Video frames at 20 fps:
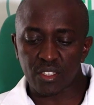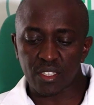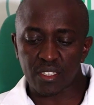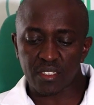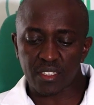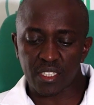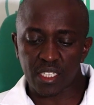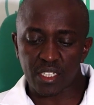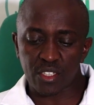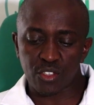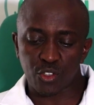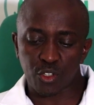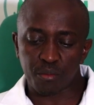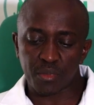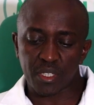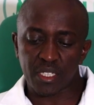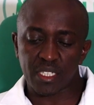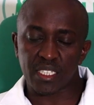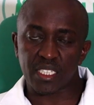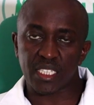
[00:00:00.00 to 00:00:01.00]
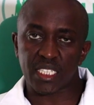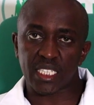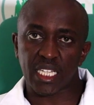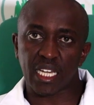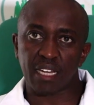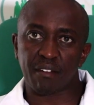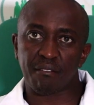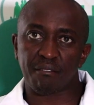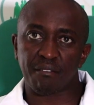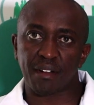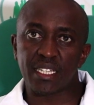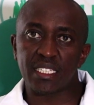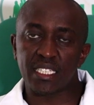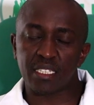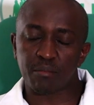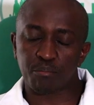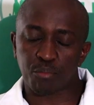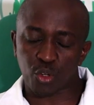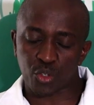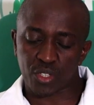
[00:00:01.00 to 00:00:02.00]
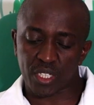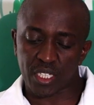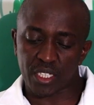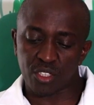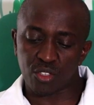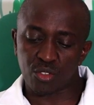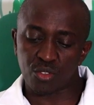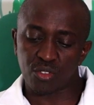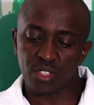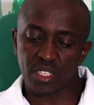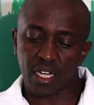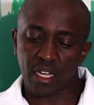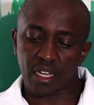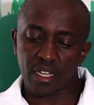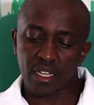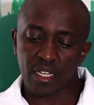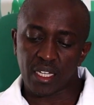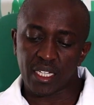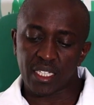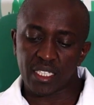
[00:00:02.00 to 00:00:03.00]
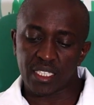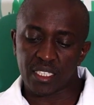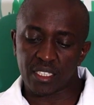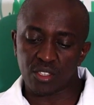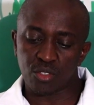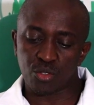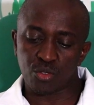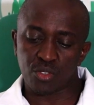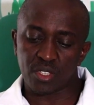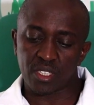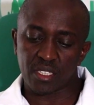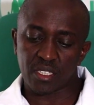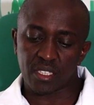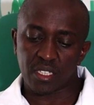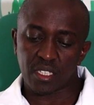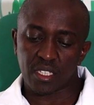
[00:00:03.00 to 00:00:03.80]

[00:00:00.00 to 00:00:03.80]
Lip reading: syndrome is finding proteinuria in urine.